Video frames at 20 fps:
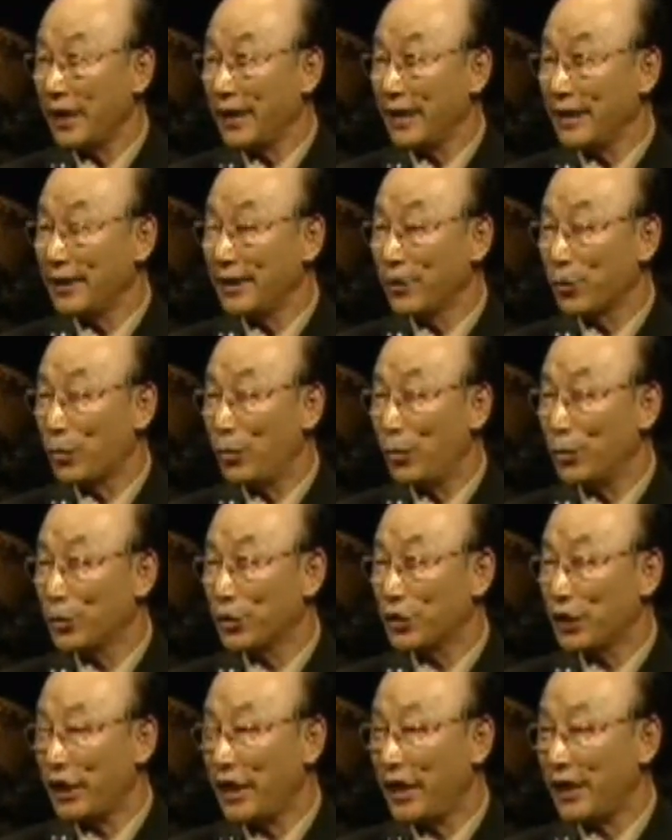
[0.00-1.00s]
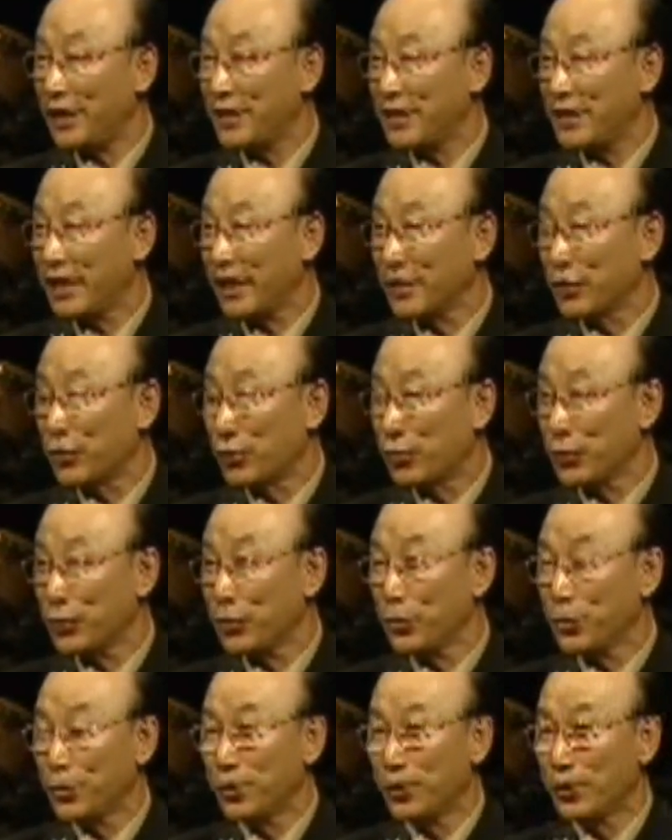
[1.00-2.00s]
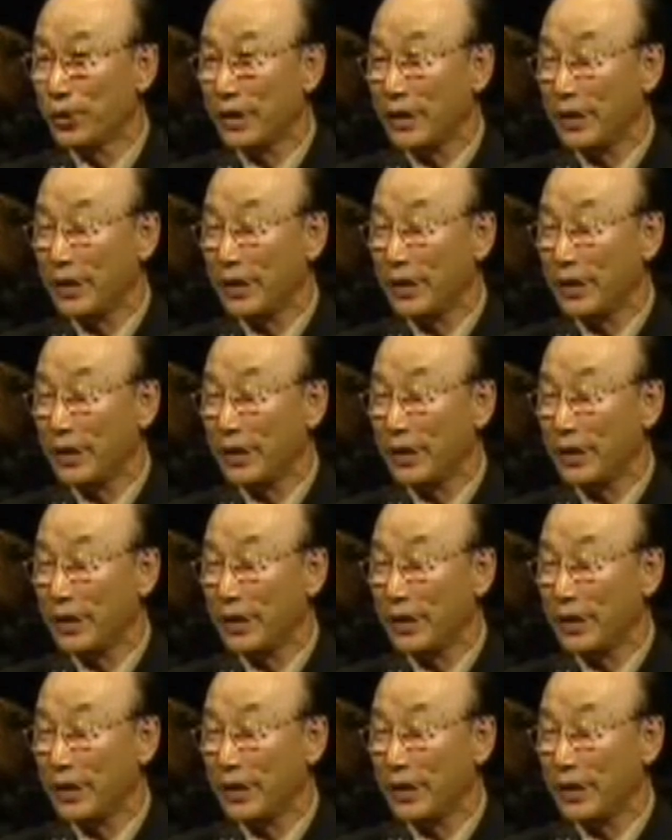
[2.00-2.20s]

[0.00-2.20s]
and caused accident to you